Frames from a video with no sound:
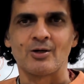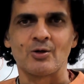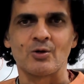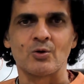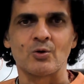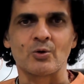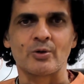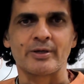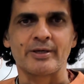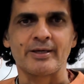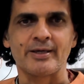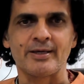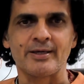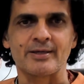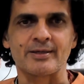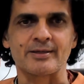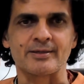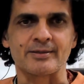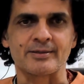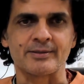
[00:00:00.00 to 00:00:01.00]

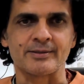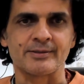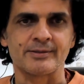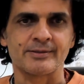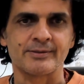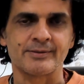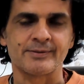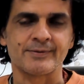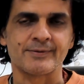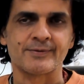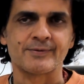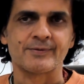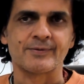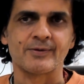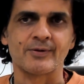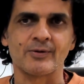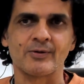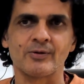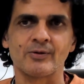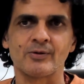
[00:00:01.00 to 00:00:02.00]
Okay,
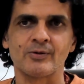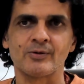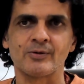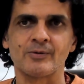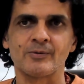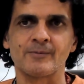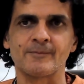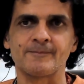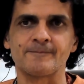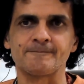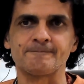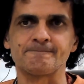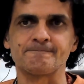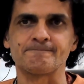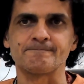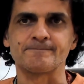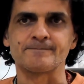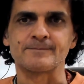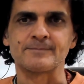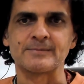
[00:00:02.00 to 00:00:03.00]
so
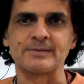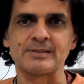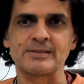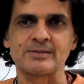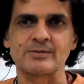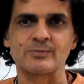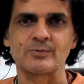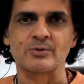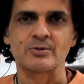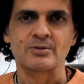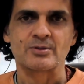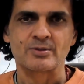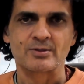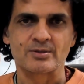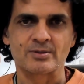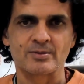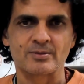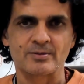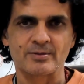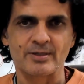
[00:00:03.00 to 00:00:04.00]
this
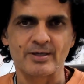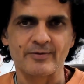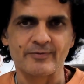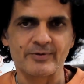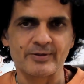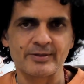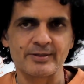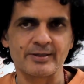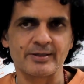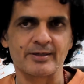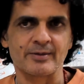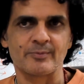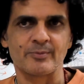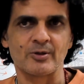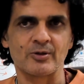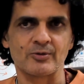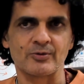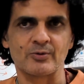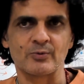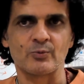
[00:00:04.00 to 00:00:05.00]
was everything
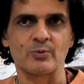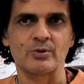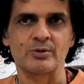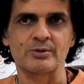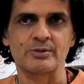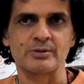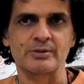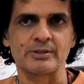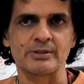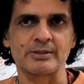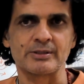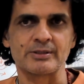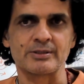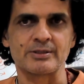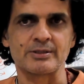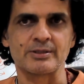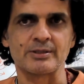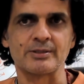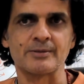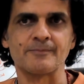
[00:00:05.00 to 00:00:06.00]
about the water
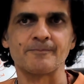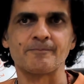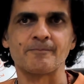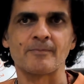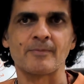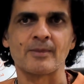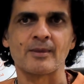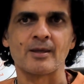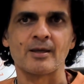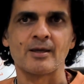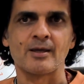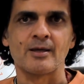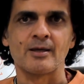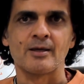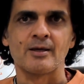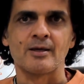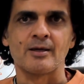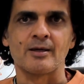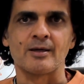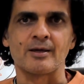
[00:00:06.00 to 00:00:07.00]
energy,
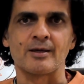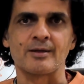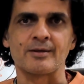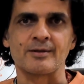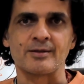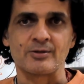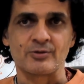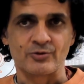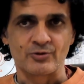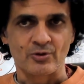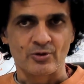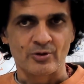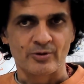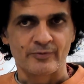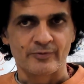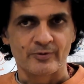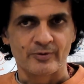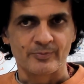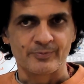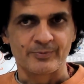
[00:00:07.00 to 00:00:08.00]
and enjoy
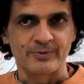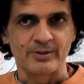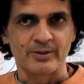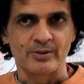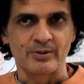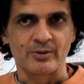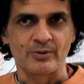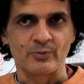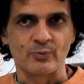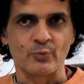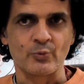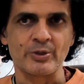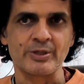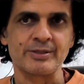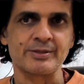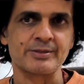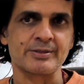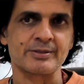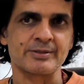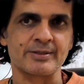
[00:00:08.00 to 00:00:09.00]
from the
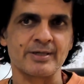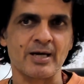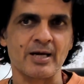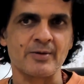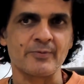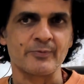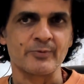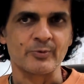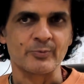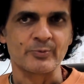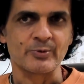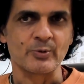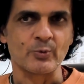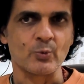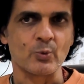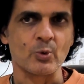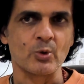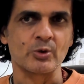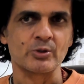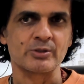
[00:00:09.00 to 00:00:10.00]
winter time, from the
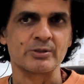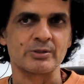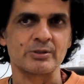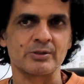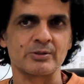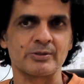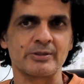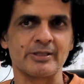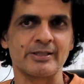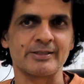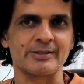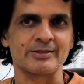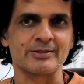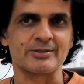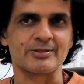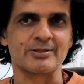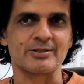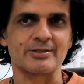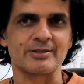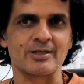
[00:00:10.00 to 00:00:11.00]
water
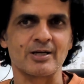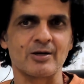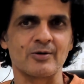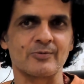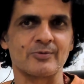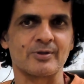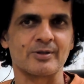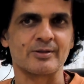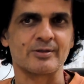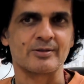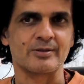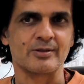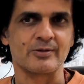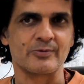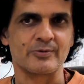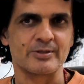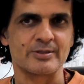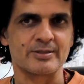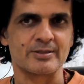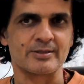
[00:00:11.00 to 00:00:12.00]
energy now that
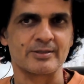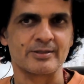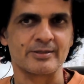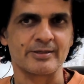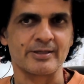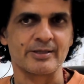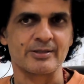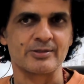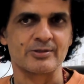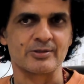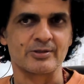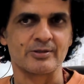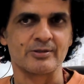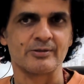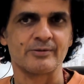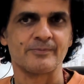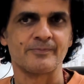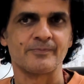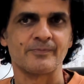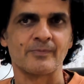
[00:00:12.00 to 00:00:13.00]
there is in the
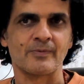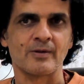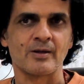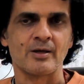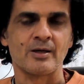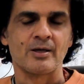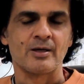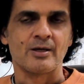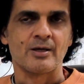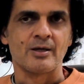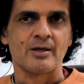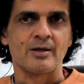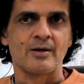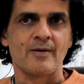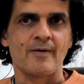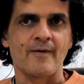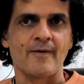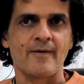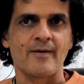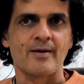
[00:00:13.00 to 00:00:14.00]
nature.
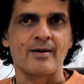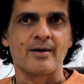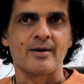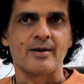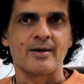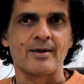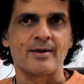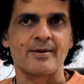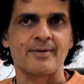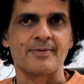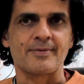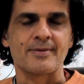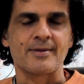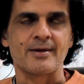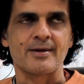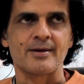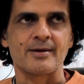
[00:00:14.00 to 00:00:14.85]
And